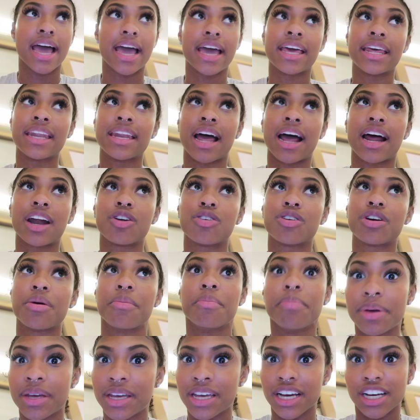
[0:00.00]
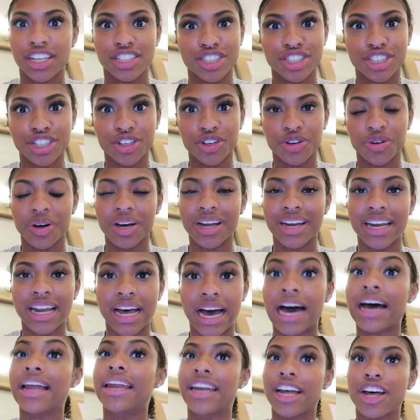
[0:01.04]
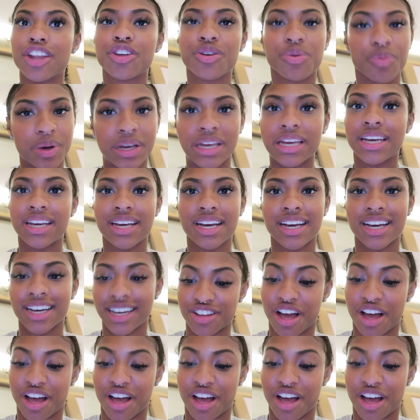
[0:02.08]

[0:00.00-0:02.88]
and I don't compete until another week.